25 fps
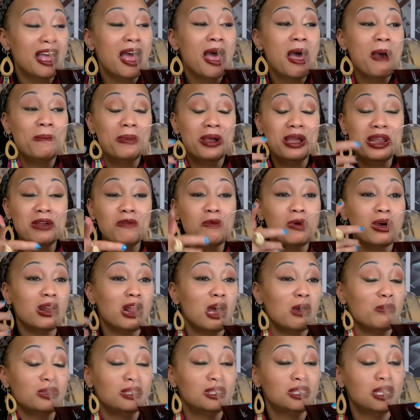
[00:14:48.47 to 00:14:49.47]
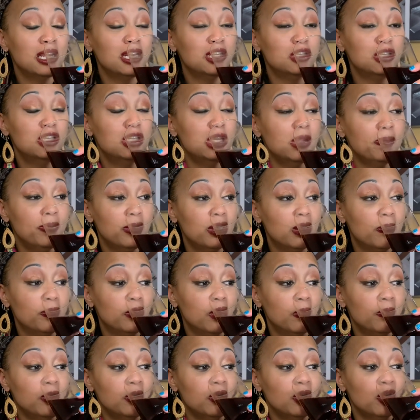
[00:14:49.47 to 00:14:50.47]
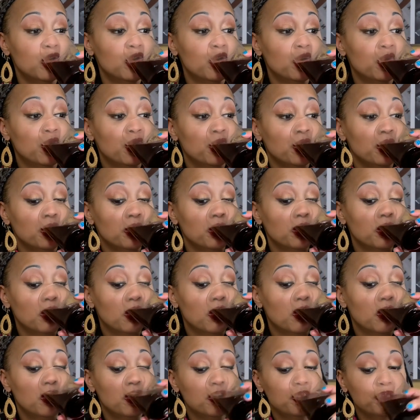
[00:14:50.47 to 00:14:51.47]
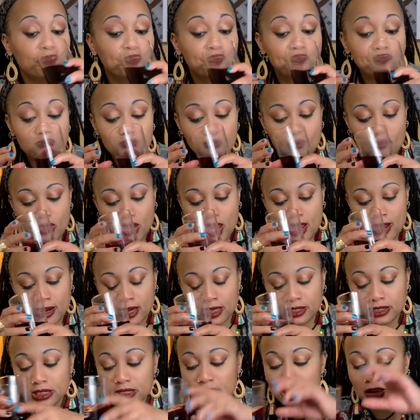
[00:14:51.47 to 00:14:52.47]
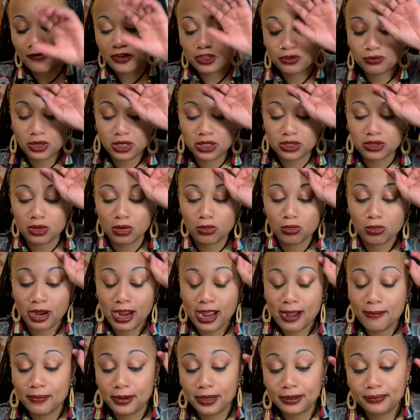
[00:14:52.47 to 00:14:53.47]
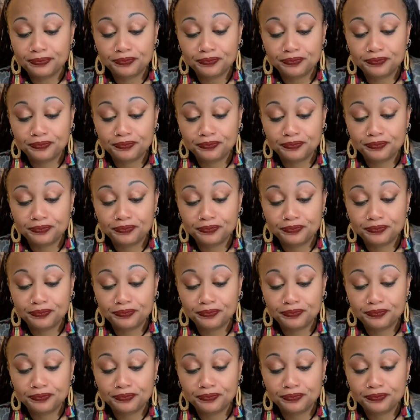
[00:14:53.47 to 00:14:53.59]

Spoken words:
But anyway, what I was saying, you need to build up your immunity. Because this stuff is running so rampant